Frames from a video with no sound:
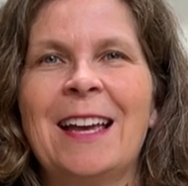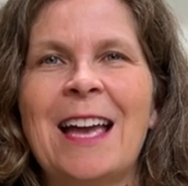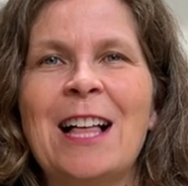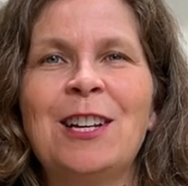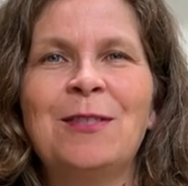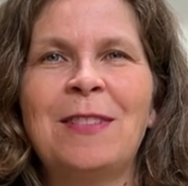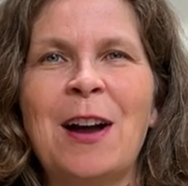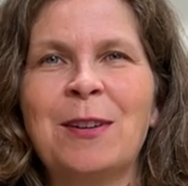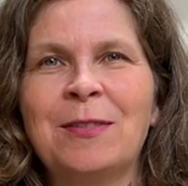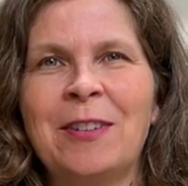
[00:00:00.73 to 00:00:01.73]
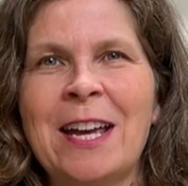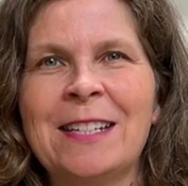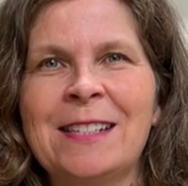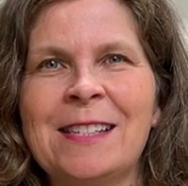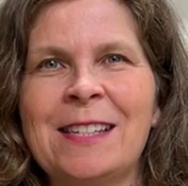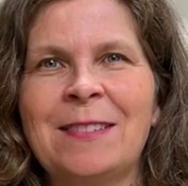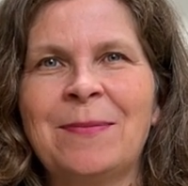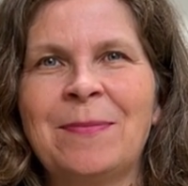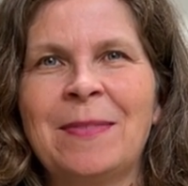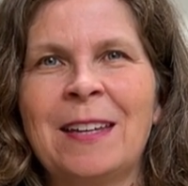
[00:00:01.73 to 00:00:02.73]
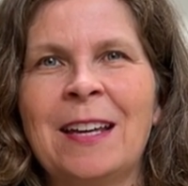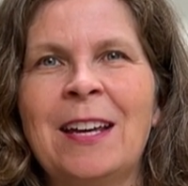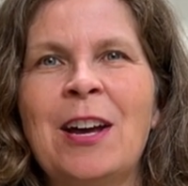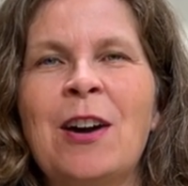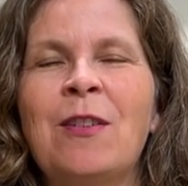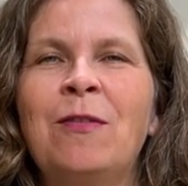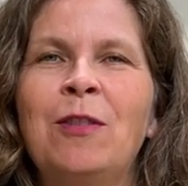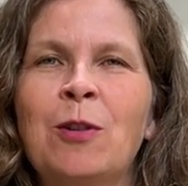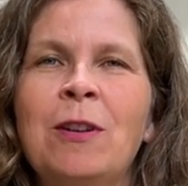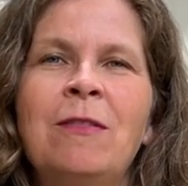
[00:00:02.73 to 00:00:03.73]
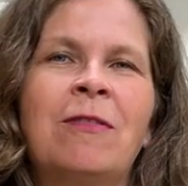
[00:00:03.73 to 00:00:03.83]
Hello, flower friends. Floral